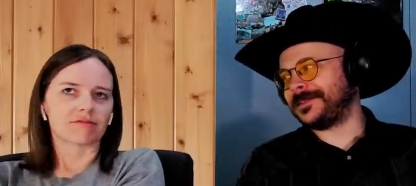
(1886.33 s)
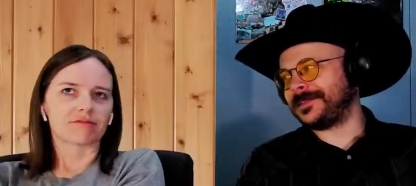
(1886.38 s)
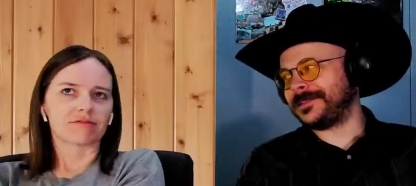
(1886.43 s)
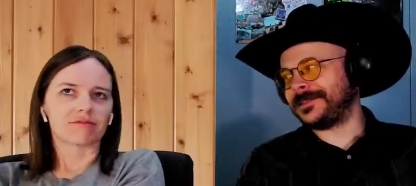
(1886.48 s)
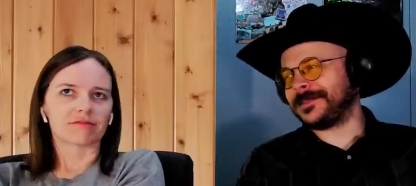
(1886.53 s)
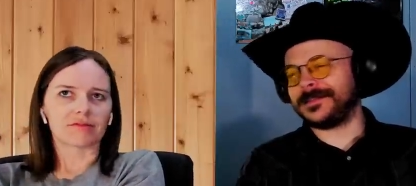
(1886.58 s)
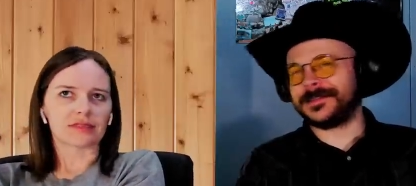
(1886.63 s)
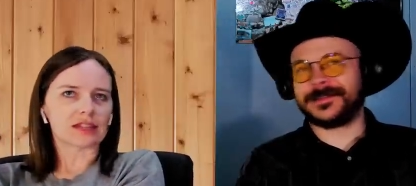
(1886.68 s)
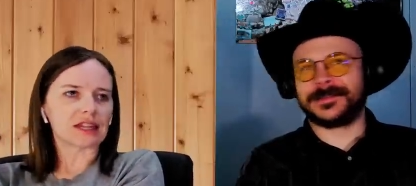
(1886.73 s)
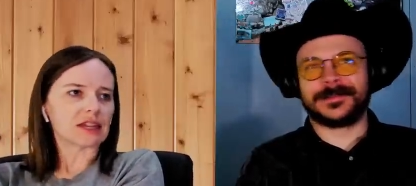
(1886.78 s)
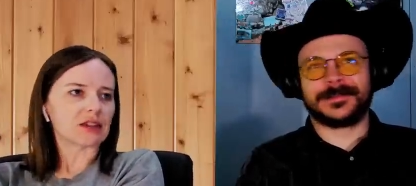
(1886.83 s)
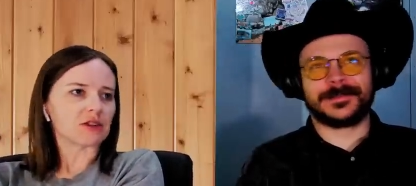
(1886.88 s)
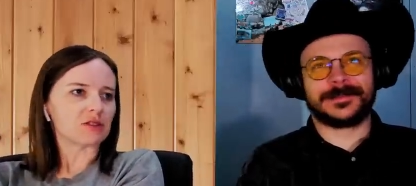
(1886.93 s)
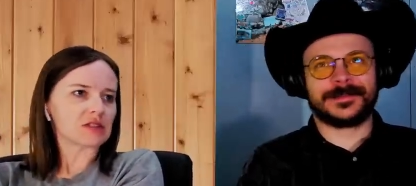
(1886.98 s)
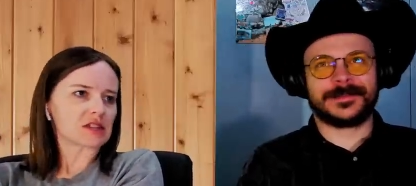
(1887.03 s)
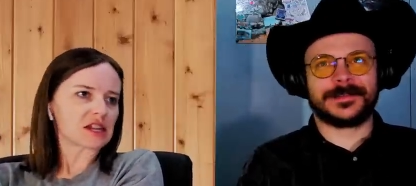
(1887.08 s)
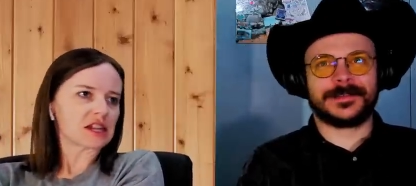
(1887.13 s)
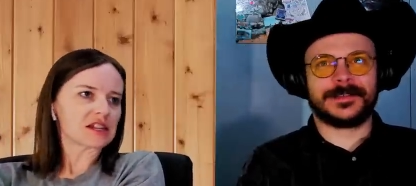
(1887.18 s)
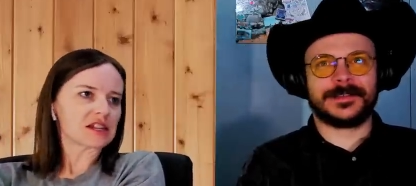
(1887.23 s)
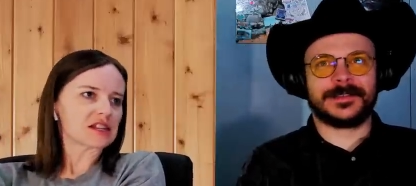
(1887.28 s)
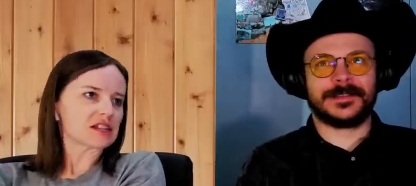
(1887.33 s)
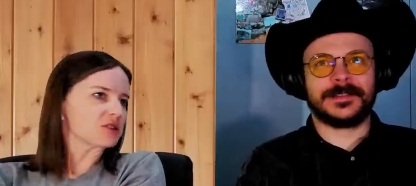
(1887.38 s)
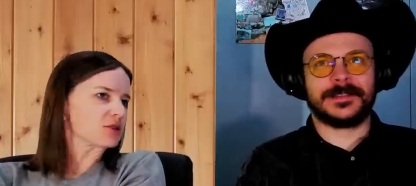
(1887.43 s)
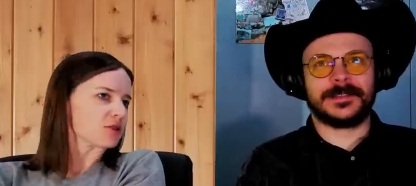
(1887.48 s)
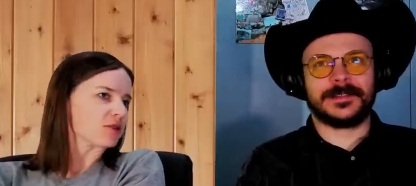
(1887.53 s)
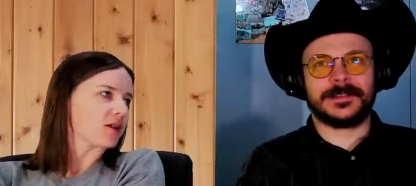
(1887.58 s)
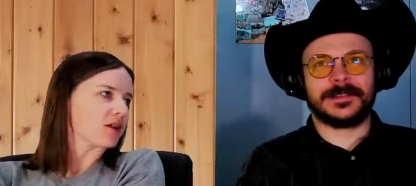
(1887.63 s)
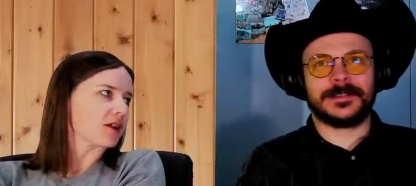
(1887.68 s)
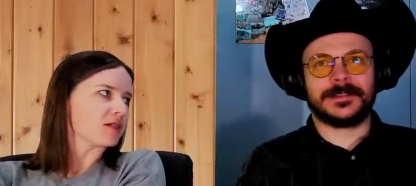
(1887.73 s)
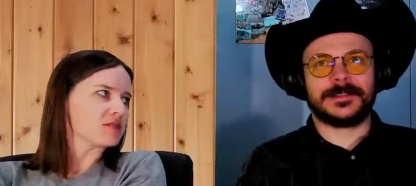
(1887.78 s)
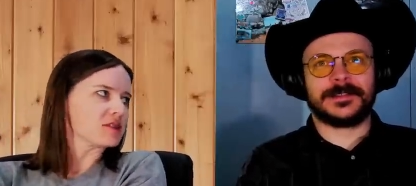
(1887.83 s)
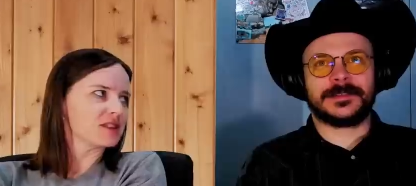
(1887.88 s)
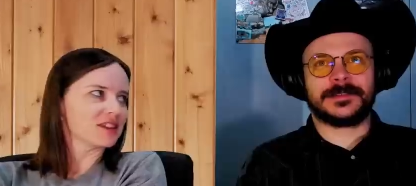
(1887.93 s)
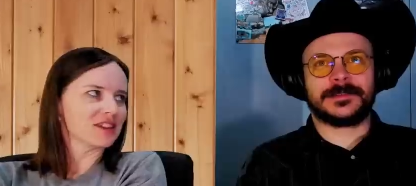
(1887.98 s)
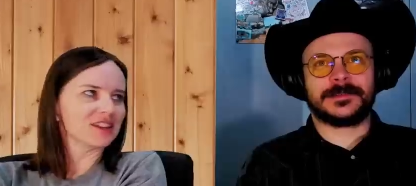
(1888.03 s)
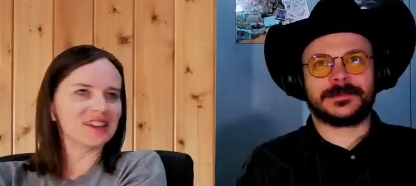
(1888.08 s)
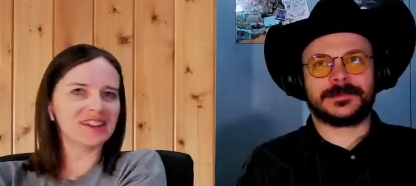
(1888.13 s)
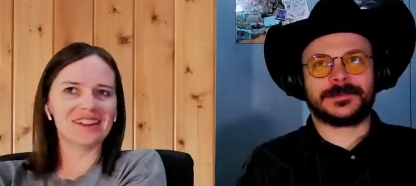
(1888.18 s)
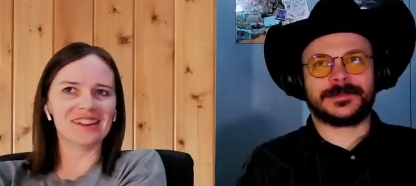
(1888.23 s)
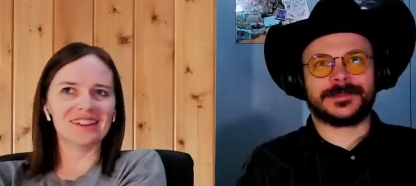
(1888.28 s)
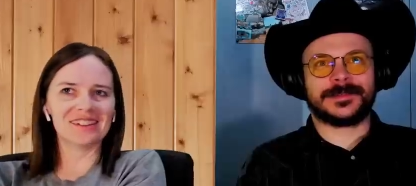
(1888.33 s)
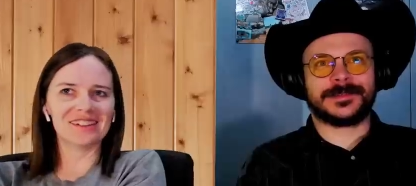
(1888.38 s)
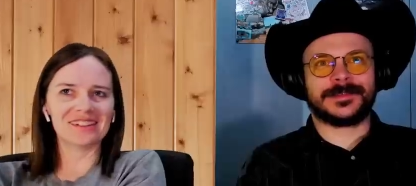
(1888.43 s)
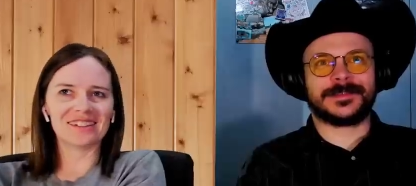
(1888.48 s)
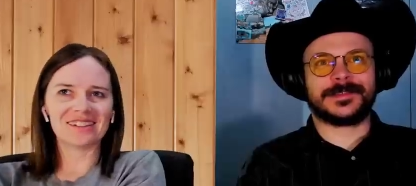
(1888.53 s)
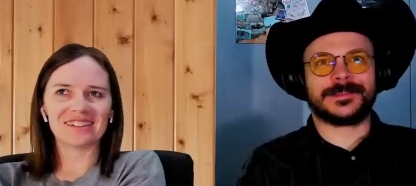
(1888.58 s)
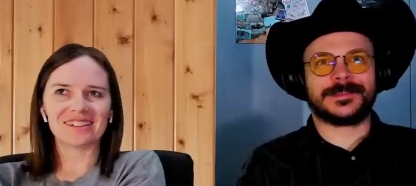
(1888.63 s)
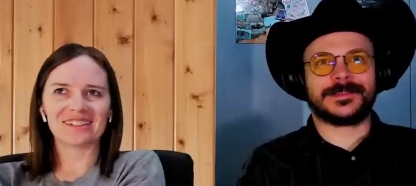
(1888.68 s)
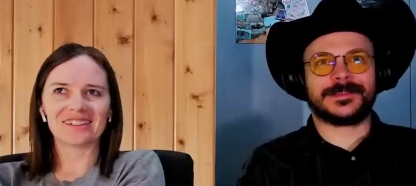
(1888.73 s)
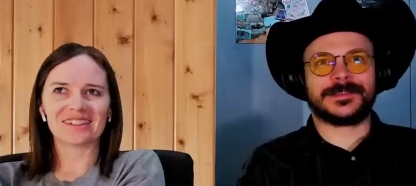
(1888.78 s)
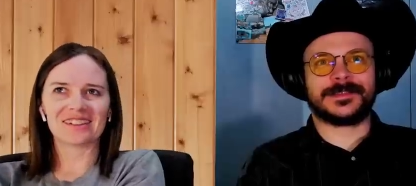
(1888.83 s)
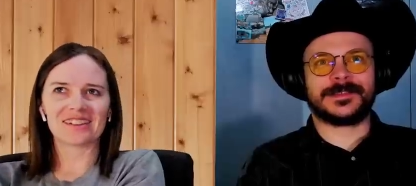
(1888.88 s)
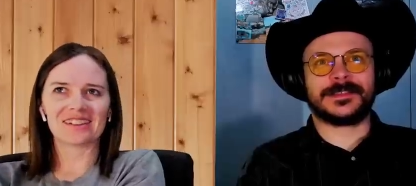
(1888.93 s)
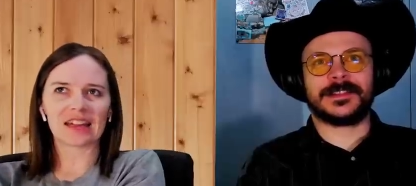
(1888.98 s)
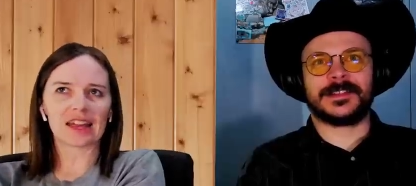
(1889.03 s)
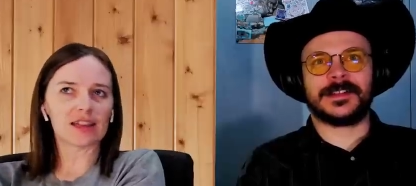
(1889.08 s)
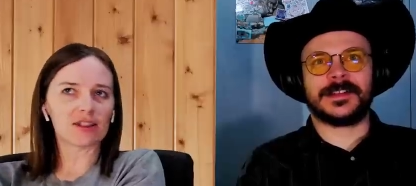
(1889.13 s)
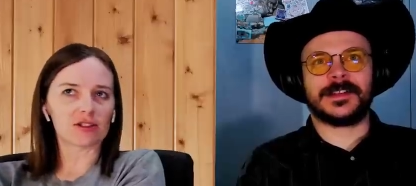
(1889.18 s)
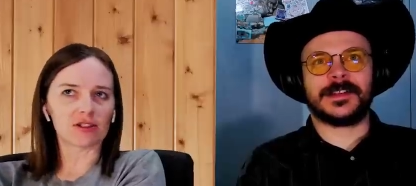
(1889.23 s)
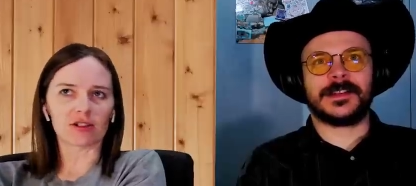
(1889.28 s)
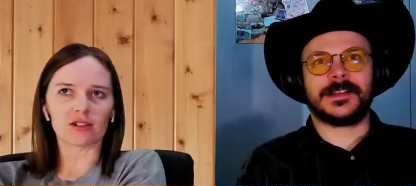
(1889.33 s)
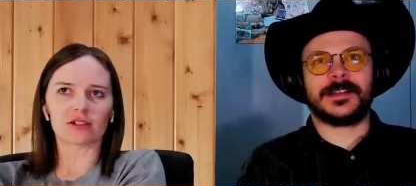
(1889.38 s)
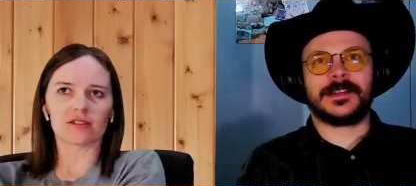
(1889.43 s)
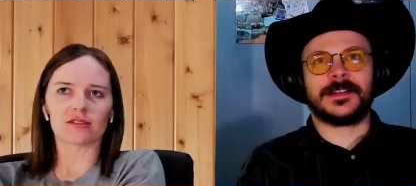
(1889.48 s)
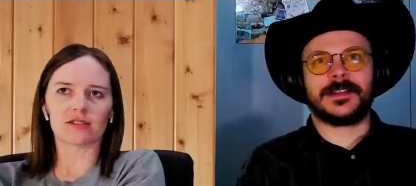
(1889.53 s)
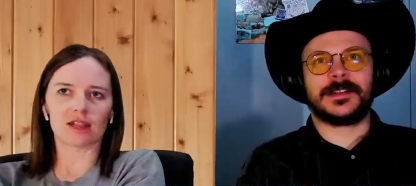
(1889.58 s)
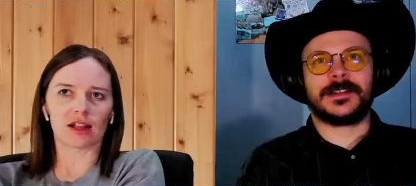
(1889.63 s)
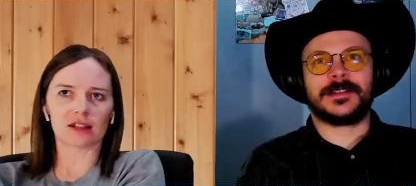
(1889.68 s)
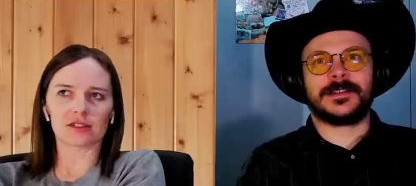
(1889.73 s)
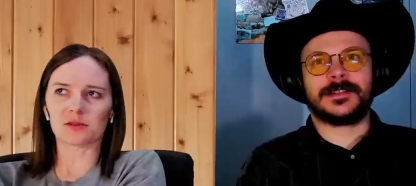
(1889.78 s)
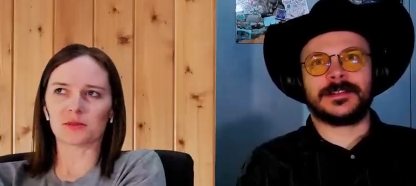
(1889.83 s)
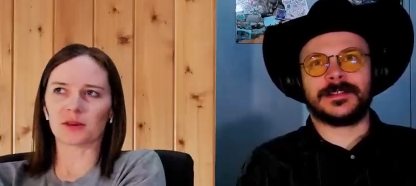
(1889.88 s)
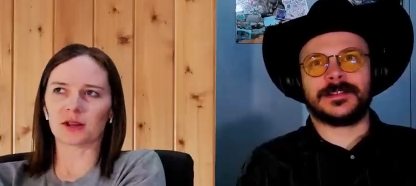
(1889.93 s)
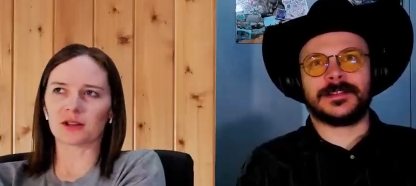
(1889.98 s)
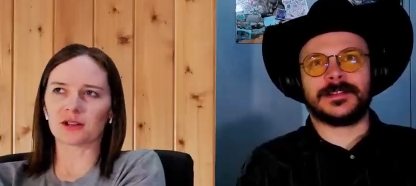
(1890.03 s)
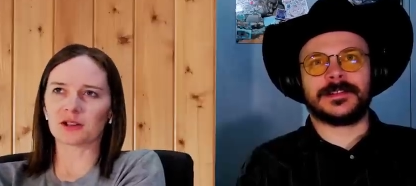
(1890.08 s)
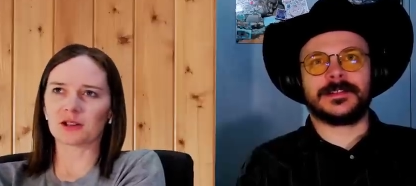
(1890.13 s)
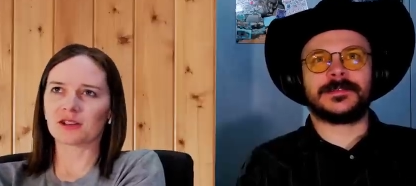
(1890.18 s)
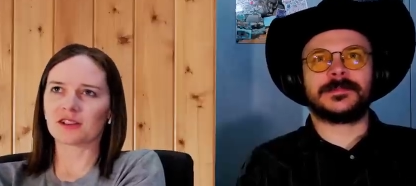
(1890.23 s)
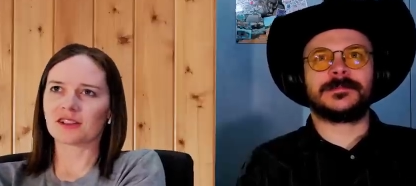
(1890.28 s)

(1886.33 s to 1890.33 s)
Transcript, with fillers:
Speaker 1: The eagle's nest, it survives. Hitler, not so much.